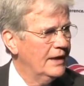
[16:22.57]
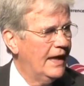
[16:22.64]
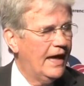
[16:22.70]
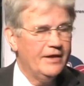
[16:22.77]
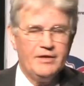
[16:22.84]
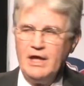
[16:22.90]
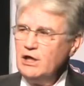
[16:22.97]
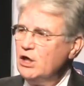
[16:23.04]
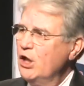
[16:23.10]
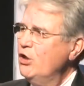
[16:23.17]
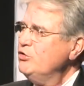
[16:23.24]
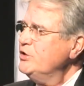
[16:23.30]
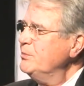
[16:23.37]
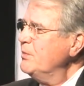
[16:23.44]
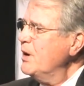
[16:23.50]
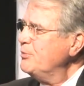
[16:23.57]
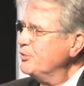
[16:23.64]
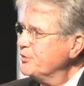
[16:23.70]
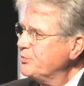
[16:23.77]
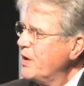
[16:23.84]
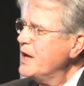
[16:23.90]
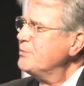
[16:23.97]
and then loading them up
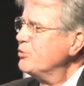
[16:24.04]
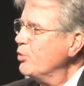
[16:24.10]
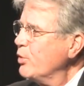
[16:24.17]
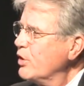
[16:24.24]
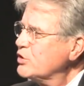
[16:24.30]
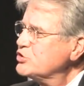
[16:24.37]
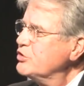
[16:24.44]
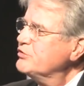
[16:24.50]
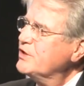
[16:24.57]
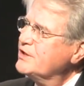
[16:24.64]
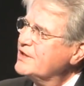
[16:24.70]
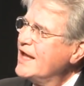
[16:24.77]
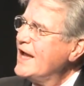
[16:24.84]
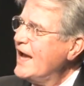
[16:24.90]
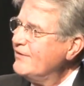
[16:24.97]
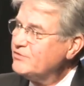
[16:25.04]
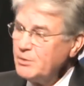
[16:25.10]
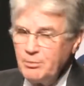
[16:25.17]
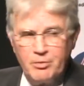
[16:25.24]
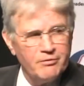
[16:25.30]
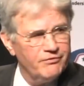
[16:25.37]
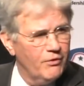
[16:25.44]
with paperwork so that they have
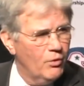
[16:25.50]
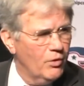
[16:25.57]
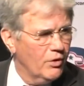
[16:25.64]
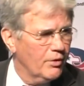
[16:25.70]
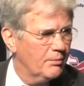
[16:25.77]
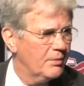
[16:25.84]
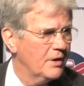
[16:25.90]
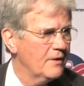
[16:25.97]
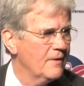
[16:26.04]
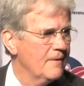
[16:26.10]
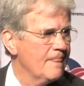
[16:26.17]
to perform.